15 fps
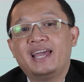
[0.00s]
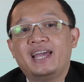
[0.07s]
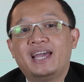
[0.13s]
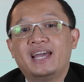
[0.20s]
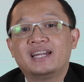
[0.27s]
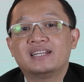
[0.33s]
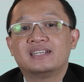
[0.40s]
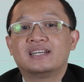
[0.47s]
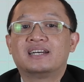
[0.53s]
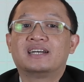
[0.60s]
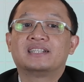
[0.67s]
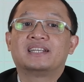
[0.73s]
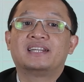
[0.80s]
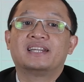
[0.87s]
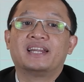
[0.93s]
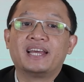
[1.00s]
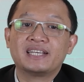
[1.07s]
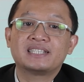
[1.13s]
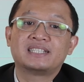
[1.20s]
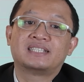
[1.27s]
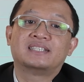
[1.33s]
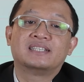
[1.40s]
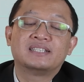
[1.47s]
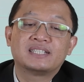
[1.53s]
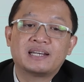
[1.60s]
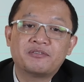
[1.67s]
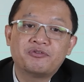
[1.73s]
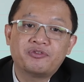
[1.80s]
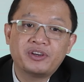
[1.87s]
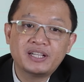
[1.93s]
And the next
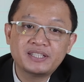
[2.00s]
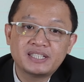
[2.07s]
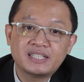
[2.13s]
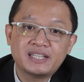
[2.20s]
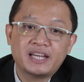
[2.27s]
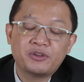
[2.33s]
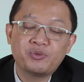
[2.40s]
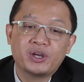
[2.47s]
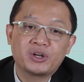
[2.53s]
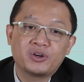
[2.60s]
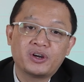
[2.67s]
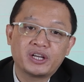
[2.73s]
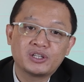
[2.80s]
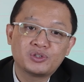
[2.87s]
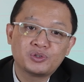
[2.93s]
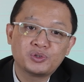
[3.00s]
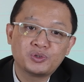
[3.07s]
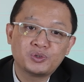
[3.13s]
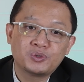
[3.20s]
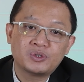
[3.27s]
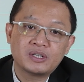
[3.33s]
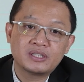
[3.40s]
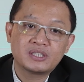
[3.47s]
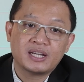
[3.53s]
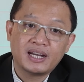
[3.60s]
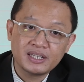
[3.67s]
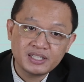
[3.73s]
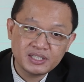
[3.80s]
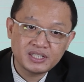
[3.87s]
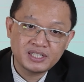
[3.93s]
subfields that we are going to
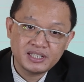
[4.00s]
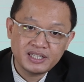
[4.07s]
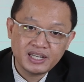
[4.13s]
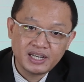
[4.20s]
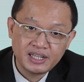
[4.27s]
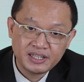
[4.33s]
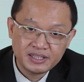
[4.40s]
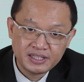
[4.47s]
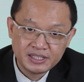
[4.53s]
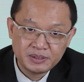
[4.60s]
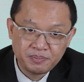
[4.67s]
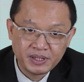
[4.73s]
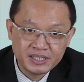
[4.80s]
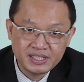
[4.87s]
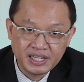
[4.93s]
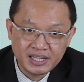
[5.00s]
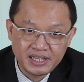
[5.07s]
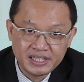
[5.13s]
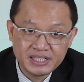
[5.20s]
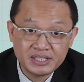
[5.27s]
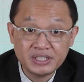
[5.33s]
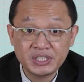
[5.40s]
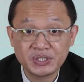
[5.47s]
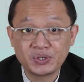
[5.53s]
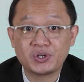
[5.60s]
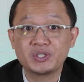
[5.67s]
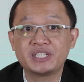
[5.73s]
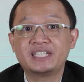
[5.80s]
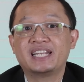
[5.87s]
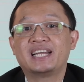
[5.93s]
touch, yeah, in this meeting is
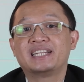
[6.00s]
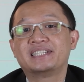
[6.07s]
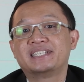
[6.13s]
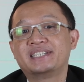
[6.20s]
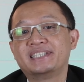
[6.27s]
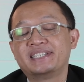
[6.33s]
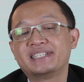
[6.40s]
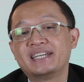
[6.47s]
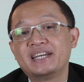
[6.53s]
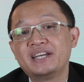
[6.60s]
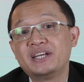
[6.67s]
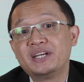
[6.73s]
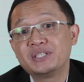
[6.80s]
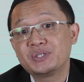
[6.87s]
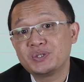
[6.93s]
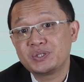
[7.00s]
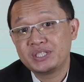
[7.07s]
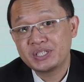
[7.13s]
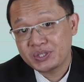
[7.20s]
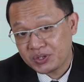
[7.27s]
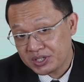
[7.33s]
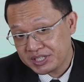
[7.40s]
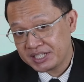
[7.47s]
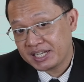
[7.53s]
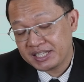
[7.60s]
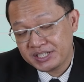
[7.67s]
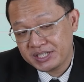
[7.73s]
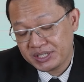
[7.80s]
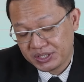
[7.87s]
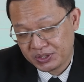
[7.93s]
discourse analysis. So discourse
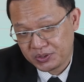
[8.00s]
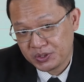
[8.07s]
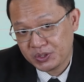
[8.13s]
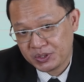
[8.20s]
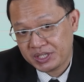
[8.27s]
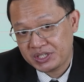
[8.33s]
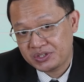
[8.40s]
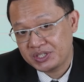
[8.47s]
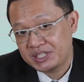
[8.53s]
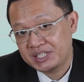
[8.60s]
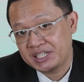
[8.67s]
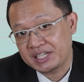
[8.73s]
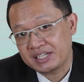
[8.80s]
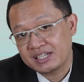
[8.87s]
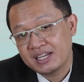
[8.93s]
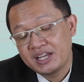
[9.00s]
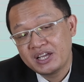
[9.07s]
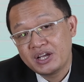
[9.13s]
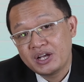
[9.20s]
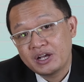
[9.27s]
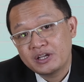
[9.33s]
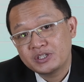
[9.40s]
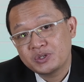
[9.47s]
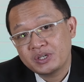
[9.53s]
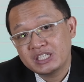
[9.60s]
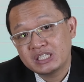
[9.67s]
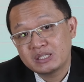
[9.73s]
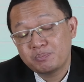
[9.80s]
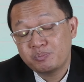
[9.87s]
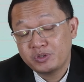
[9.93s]
analysis is also interesting. So
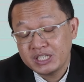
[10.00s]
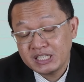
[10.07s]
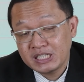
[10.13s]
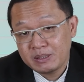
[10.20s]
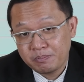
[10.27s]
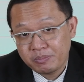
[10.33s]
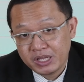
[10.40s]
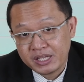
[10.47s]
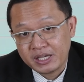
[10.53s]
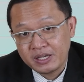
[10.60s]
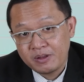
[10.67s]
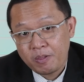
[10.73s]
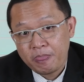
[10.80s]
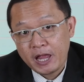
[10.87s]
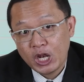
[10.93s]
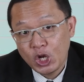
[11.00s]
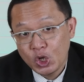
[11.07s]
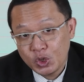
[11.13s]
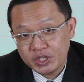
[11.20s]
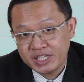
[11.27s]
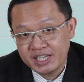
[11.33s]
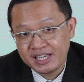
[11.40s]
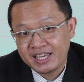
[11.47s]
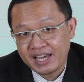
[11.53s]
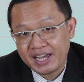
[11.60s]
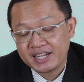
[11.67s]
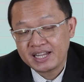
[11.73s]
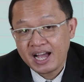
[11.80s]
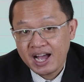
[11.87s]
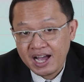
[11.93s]
it's principally looking
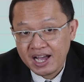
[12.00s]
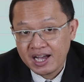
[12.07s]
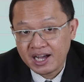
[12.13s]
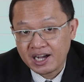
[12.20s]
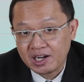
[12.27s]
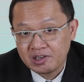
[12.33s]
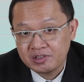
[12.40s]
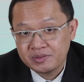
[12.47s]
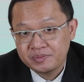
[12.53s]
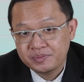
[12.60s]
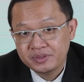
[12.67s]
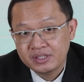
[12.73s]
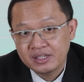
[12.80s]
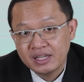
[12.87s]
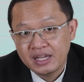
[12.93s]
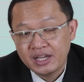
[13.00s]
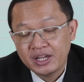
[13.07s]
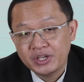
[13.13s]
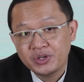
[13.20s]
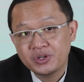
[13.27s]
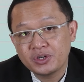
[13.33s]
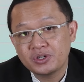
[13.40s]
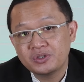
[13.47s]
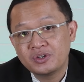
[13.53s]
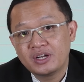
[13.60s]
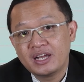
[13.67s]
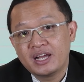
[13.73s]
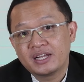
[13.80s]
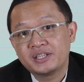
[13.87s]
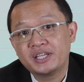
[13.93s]
at how, you know,
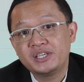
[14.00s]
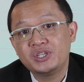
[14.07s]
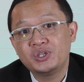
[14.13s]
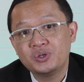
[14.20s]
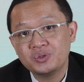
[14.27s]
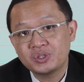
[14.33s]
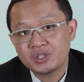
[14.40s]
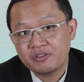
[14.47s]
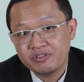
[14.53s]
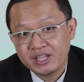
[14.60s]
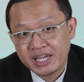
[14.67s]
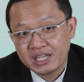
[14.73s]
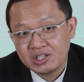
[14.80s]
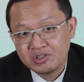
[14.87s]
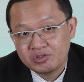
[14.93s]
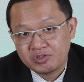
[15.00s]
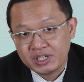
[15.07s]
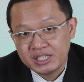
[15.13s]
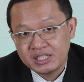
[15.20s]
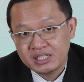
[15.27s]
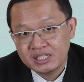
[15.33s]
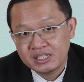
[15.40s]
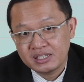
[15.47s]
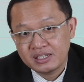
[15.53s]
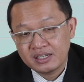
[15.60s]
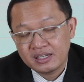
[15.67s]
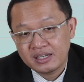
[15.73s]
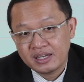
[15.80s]
the use of language